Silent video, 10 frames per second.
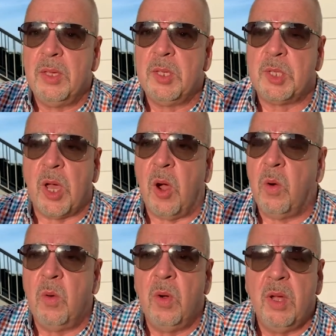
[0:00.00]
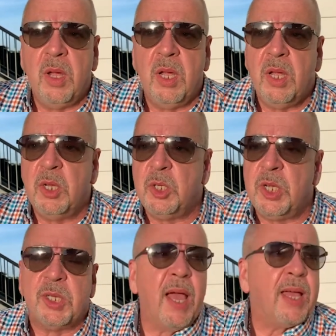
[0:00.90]
So
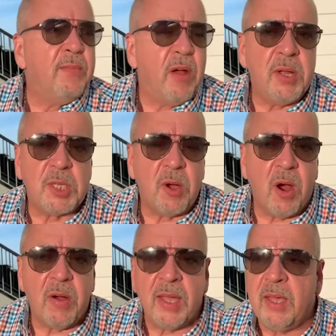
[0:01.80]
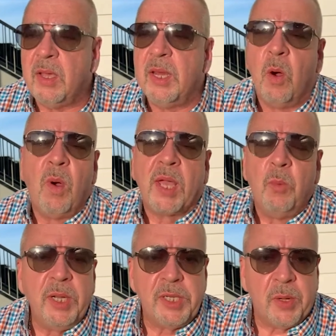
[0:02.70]
she's like, I'm very sorry, what
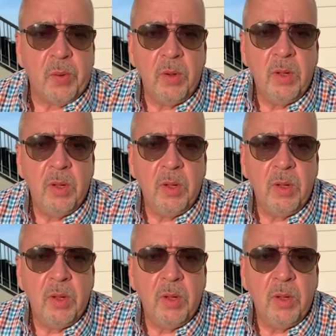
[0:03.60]
can we do?